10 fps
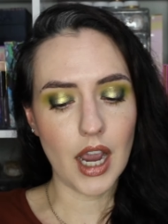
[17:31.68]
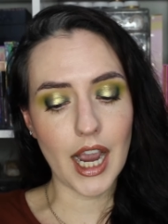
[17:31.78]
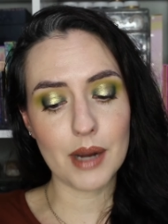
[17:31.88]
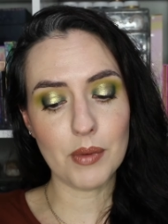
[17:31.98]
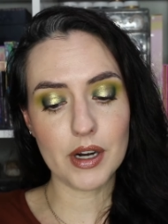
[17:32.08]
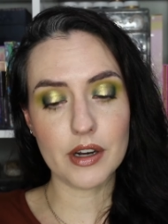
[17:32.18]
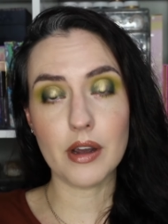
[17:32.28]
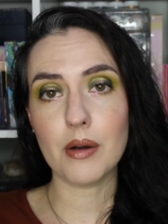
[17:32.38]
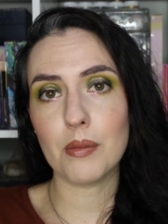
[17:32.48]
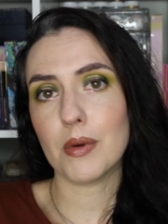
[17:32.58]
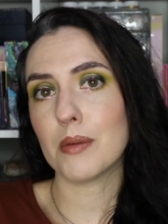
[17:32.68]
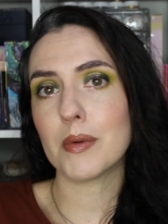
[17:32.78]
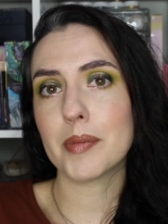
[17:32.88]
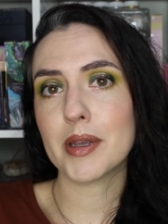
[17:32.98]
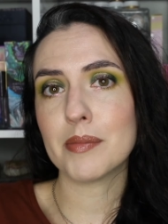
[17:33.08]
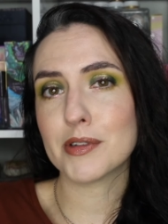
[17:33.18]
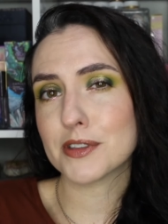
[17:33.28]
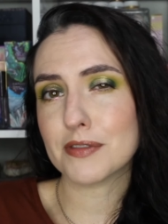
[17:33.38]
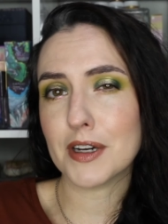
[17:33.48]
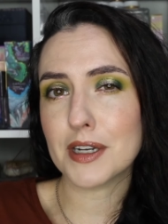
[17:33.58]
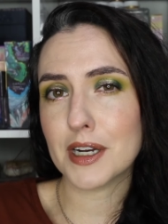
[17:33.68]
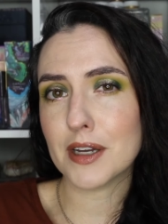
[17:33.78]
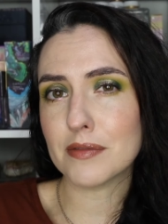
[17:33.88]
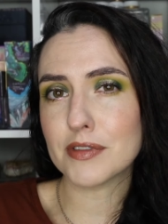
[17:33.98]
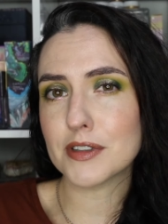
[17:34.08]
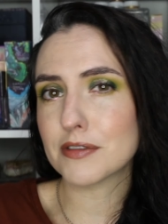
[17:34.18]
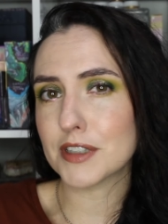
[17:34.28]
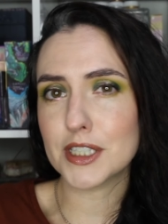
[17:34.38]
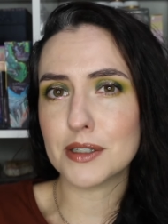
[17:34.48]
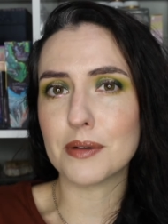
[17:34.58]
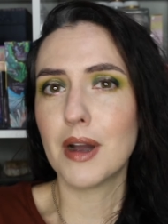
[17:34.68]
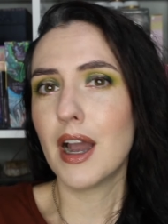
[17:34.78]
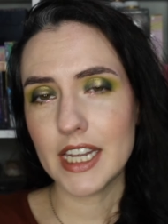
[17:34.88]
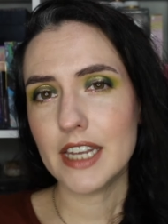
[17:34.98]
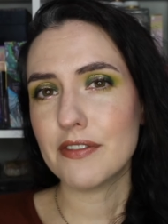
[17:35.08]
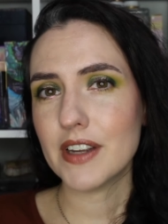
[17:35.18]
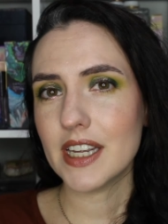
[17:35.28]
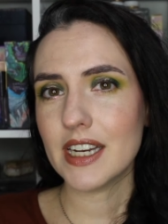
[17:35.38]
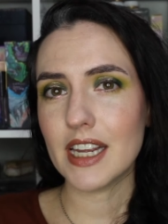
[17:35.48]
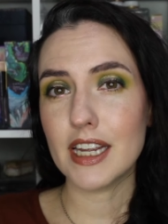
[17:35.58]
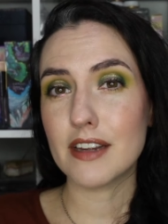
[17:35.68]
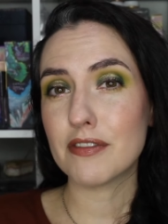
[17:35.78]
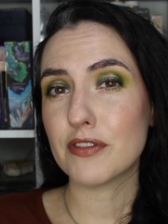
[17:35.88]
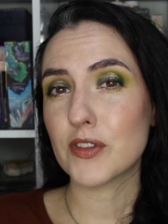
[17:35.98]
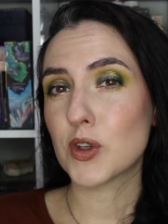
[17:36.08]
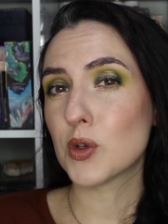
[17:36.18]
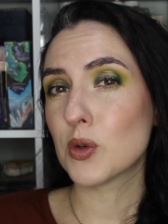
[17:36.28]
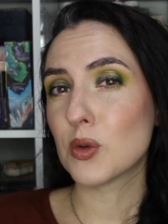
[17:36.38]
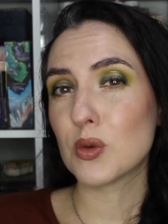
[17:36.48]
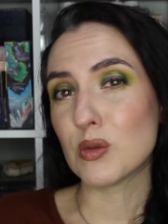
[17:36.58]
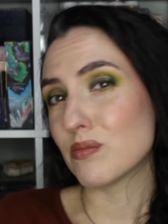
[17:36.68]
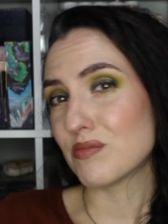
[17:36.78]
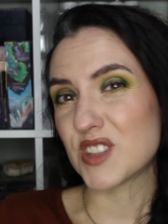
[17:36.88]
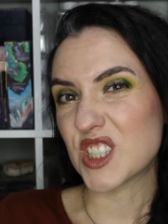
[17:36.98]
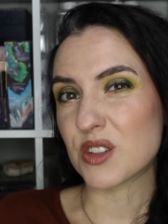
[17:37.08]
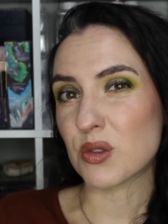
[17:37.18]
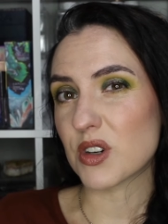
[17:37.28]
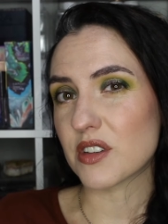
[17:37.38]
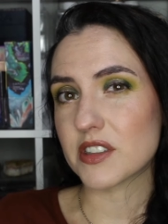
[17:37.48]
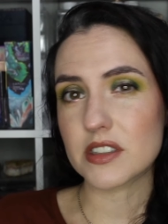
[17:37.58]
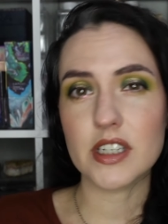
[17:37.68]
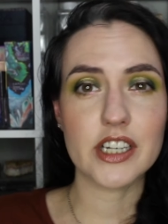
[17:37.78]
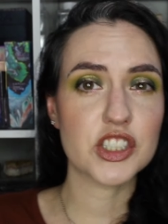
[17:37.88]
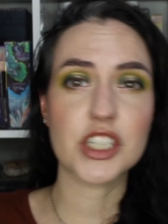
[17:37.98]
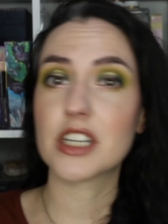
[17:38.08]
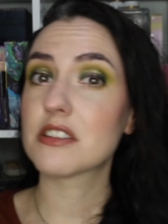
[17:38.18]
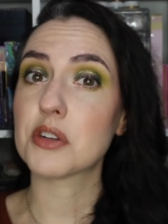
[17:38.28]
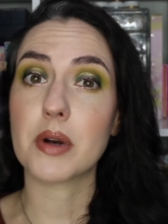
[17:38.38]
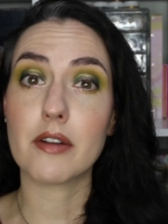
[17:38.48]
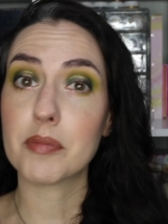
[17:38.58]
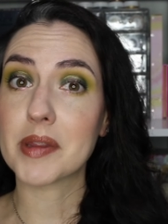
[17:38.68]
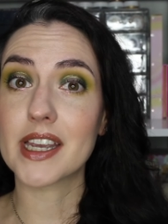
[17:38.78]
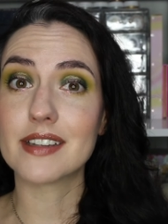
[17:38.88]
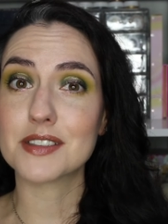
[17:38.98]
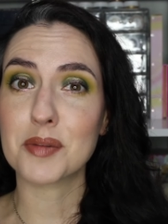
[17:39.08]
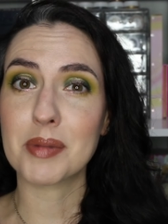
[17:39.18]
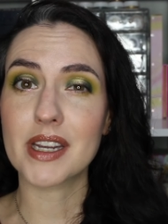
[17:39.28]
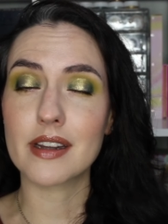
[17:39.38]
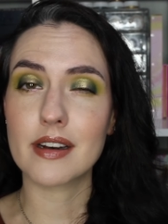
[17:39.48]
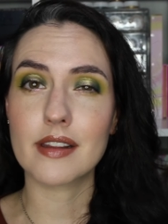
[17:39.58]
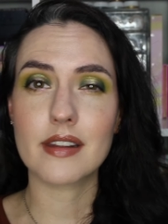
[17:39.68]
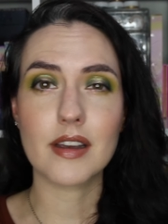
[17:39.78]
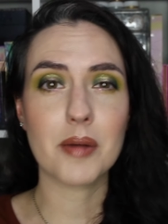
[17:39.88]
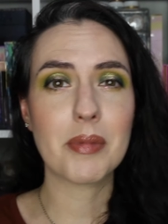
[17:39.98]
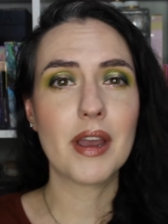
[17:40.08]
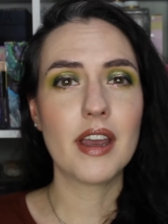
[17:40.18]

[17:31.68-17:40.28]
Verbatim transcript: I want to know what will be most fun and helpful for you. Even if you didn't order this collection, don't have plans on picking anything up.